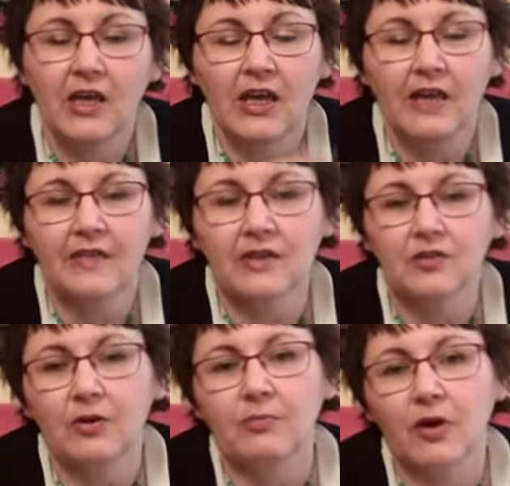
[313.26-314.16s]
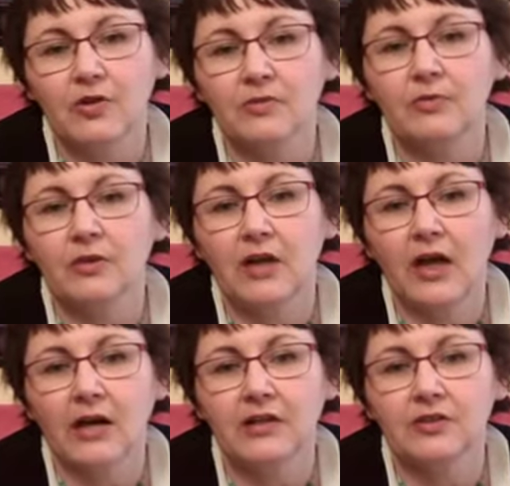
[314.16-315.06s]
And that's quite possible
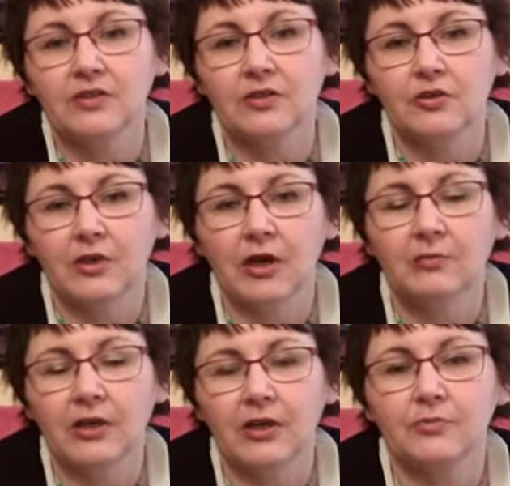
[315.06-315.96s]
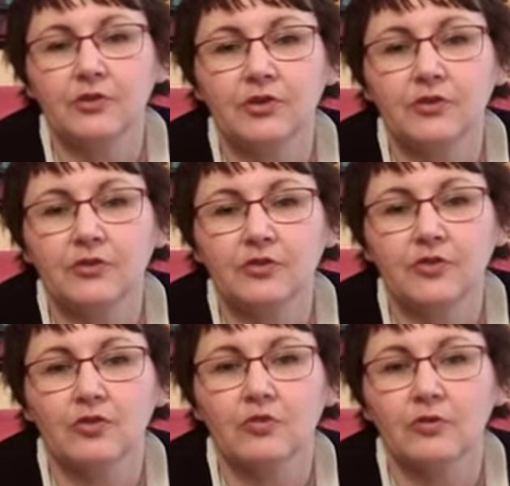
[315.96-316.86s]
as you're coming up to your
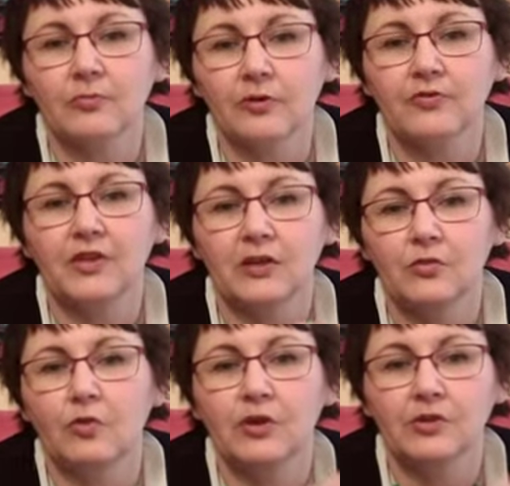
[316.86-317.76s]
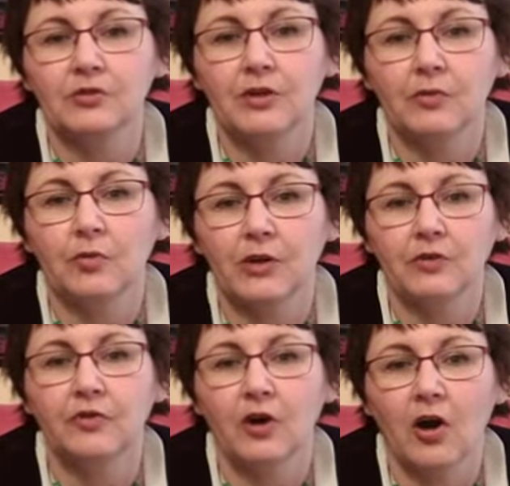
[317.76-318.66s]
solar birthday and wondering what
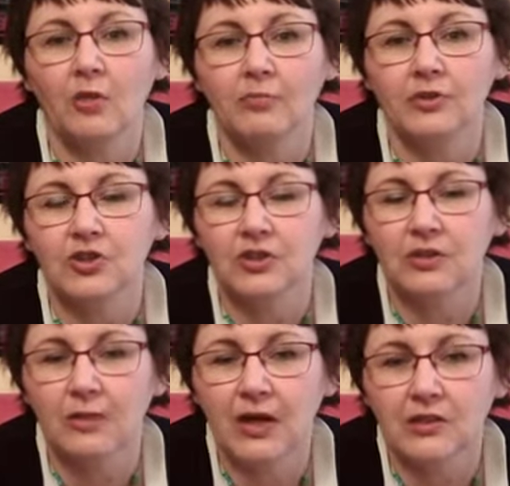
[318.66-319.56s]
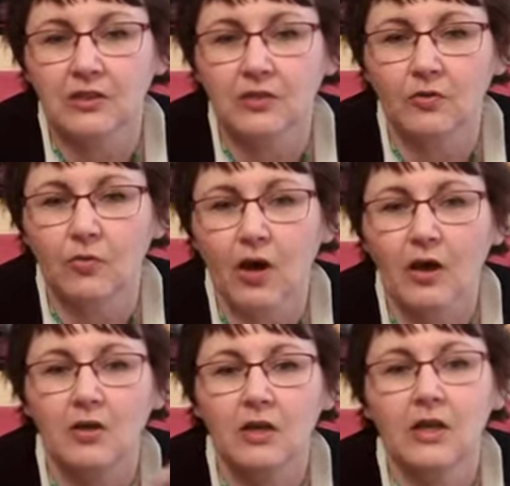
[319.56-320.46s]
you've accomplished in the past little
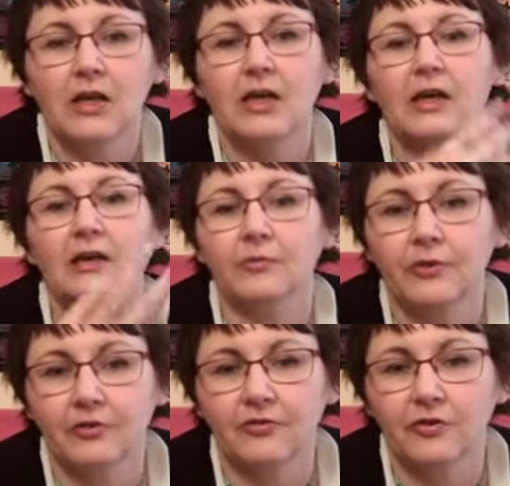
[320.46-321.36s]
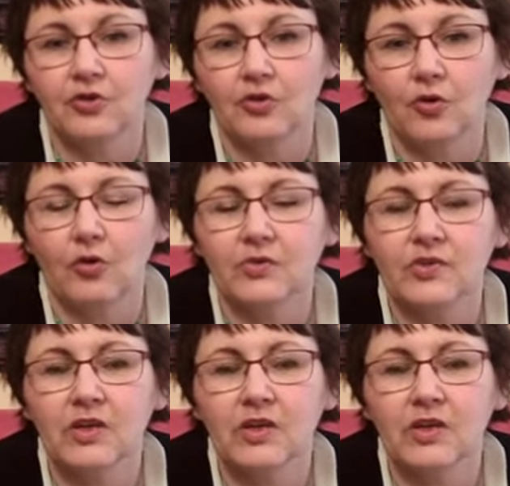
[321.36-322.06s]
while and what the future holds.